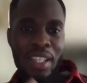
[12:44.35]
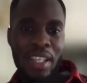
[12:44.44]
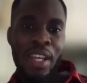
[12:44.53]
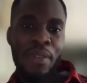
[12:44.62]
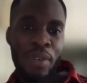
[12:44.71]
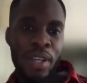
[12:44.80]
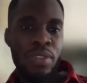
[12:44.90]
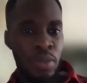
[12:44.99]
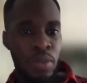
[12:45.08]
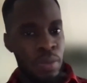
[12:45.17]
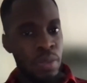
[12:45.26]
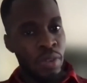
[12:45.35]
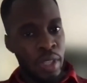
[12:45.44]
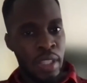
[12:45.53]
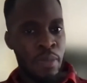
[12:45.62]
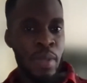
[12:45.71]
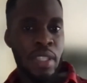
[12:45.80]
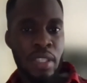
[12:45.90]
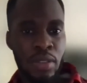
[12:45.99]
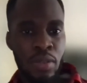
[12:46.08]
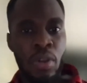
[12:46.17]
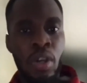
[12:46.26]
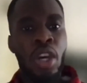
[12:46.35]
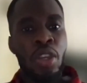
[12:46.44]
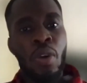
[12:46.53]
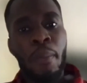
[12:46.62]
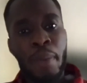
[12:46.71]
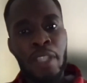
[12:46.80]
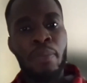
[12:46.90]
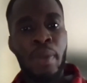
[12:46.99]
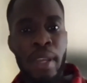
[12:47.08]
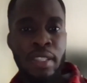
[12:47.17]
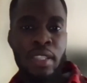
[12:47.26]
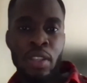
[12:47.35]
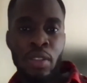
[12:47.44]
than everyone else to create this business, or you are best placed,